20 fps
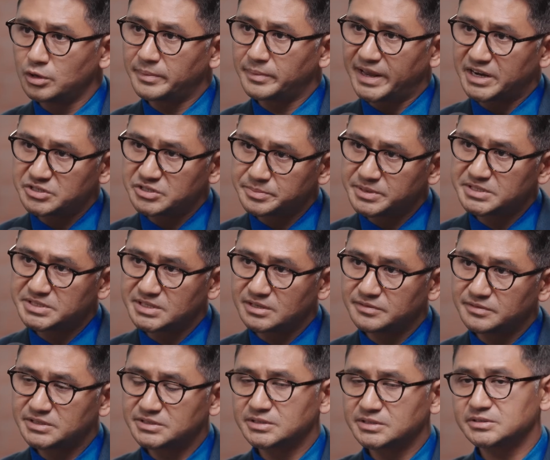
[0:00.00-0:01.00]
Management
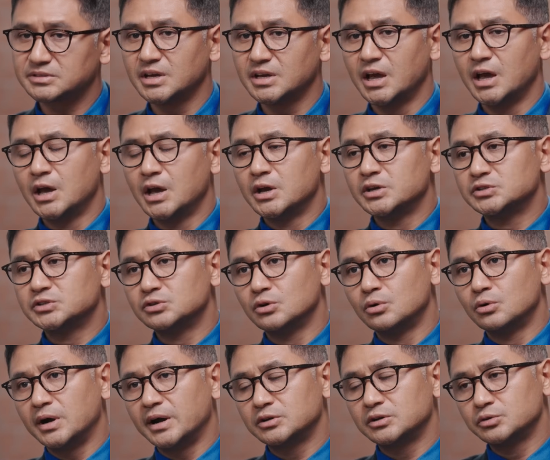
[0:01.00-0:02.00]
Services.
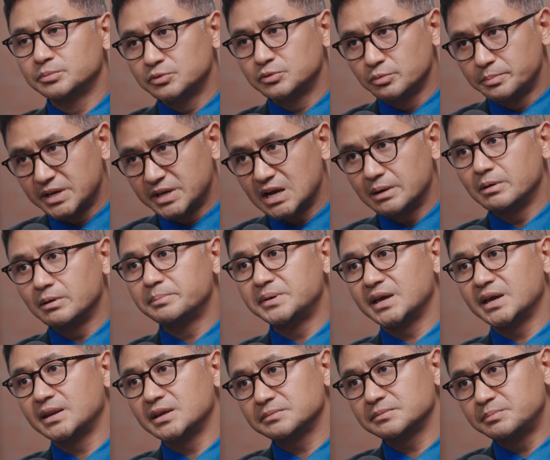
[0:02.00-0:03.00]
So to become a
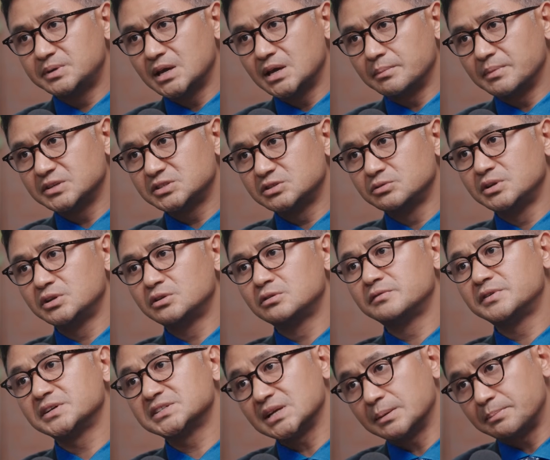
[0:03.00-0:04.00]
PMS, you need to
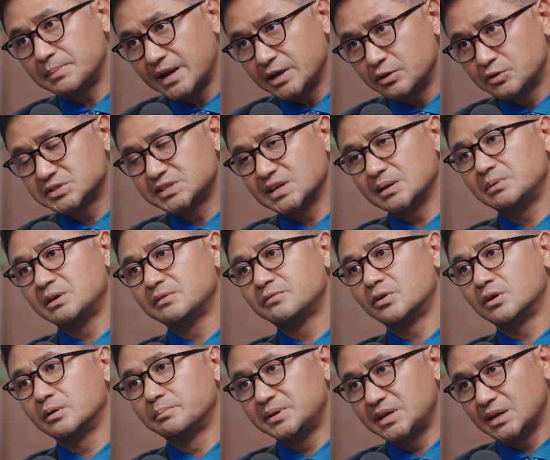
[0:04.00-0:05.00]
first apply to SEBI for
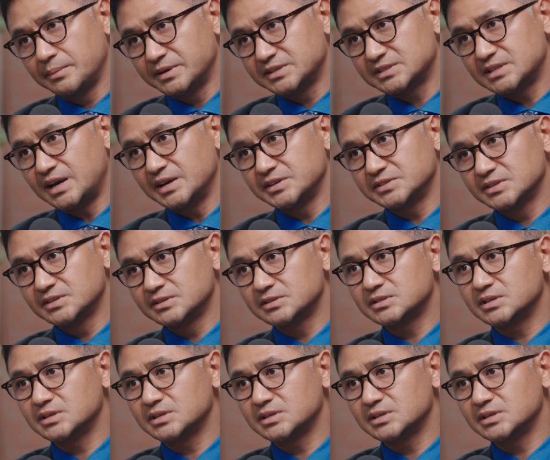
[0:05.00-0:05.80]
a PMS license,